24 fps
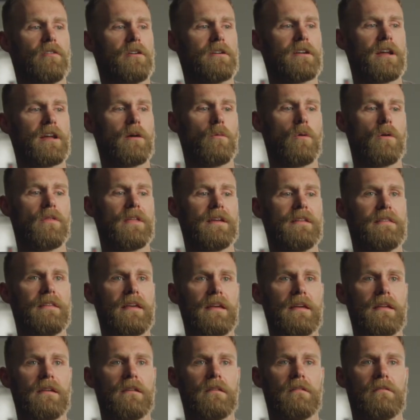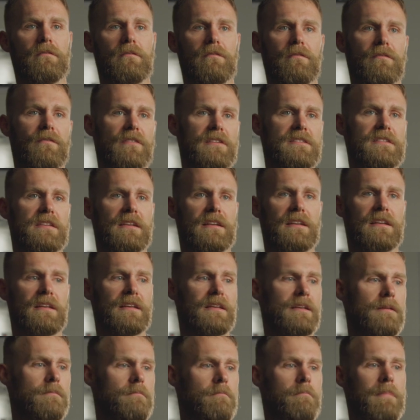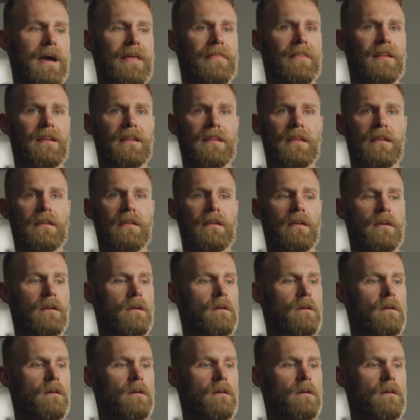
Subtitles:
Find out what they did physically, mentally,